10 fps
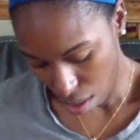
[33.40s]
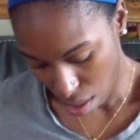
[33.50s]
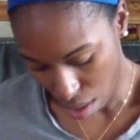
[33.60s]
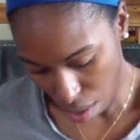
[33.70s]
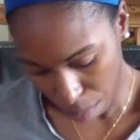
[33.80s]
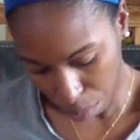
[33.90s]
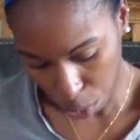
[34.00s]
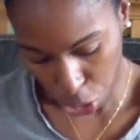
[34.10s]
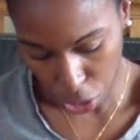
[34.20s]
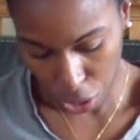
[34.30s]
to
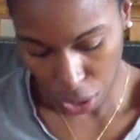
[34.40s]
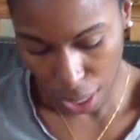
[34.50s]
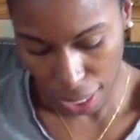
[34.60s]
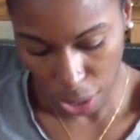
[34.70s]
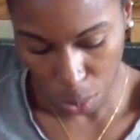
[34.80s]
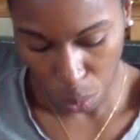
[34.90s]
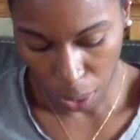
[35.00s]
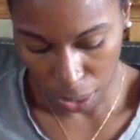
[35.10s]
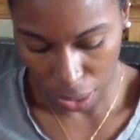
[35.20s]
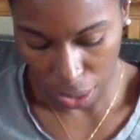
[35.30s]
show you guys
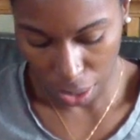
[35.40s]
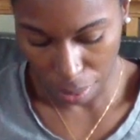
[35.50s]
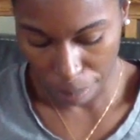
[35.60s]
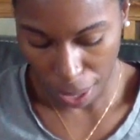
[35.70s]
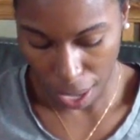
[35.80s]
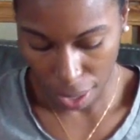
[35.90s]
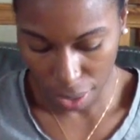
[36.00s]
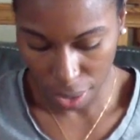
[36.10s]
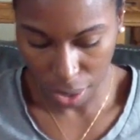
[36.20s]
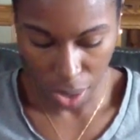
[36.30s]
what's in the
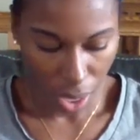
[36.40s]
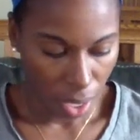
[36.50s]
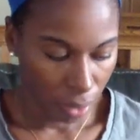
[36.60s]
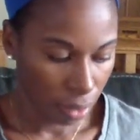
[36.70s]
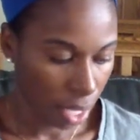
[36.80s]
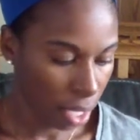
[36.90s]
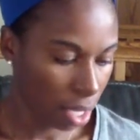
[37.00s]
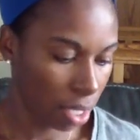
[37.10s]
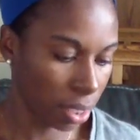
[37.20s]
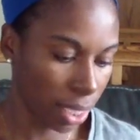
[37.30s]
box. They
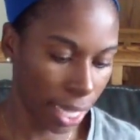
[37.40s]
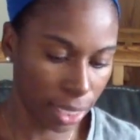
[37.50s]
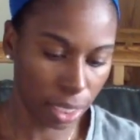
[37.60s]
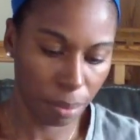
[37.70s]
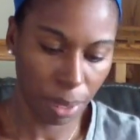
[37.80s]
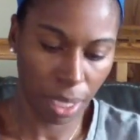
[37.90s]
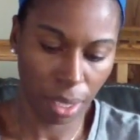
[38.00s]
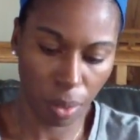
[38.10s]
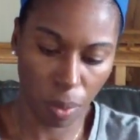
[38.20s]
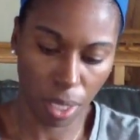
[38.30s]
contacted me.
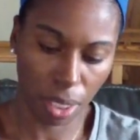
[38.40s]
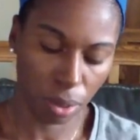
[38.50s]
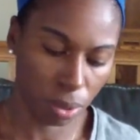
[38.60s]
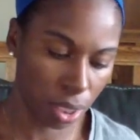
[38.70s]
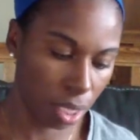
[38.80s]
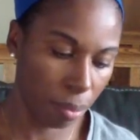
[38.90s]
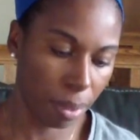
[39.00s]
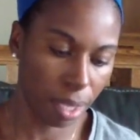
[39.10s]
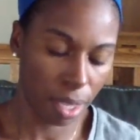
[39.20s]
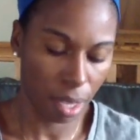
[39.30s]
They wanted to send
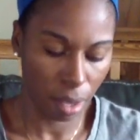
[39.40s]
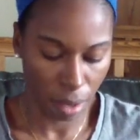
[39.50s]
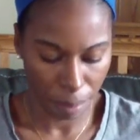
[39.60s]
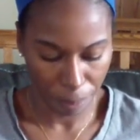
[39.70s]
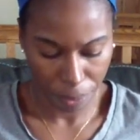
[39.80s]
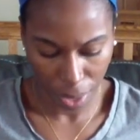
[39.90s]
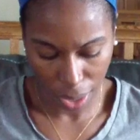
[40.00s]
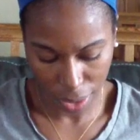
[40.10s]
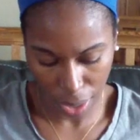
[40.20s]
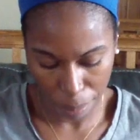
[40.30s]
me
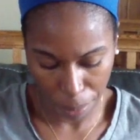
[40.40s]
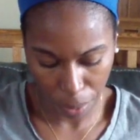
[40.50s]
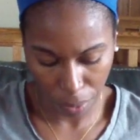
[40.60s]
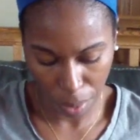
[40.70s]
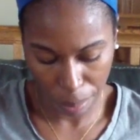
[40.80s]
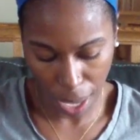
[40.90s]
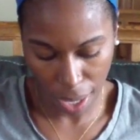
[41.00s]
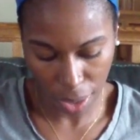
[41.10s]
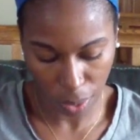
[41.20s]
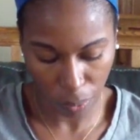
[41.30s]
a sample of the
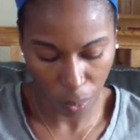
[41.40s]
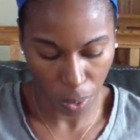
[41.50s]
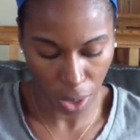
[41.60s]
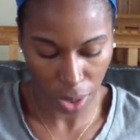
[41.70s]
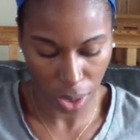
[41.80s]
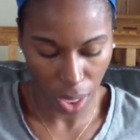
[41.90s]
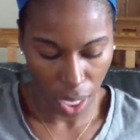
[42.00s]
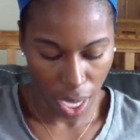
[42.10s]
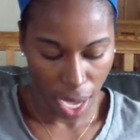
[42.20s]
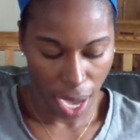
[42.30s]
box. Of course,
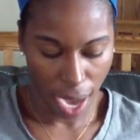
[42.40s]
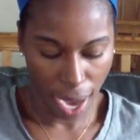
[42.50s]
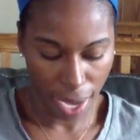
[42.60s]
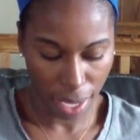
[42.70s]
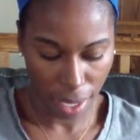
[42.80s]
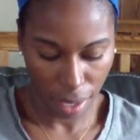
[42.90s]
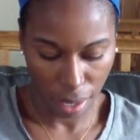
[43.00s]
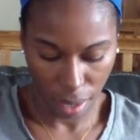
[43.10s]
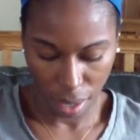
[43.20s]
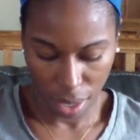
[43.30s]
I
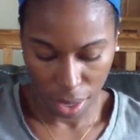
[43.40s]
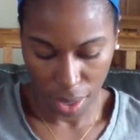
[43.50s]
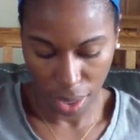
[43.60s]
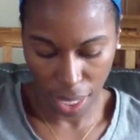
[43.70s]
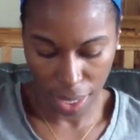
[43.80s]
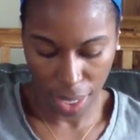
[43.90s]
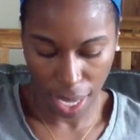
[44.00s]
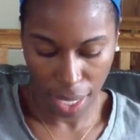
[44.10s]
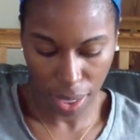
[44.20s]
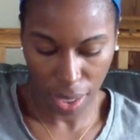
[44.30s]
said
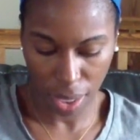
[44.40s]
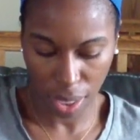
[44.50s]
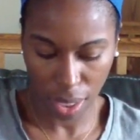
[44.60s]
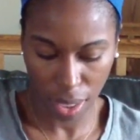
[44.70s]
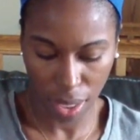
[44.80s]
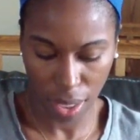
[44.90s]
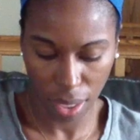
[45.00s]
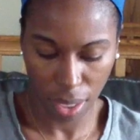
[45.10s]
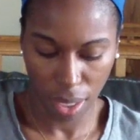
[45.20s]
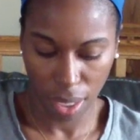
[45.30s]
yes.
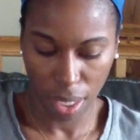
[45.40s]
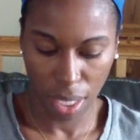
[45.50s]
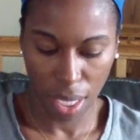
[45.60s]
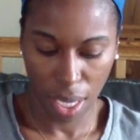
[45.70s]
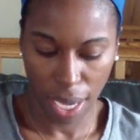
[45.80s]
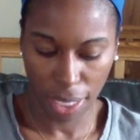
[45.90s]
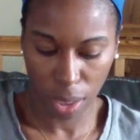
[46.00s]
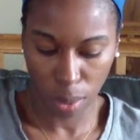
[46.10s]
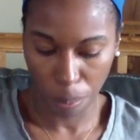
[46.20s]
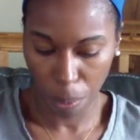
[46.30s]
I
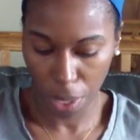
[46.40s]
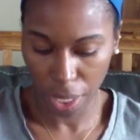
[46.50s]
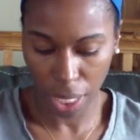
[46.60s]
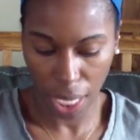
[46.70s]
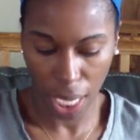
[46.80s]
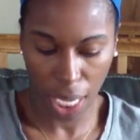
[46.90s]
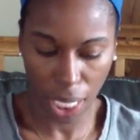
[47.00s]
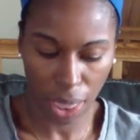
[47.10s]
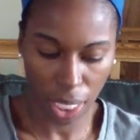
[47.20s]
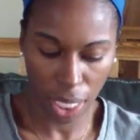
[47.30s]
support
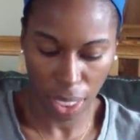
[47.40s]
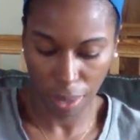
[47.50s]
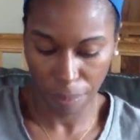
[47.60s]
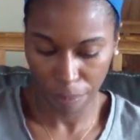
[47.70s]
anything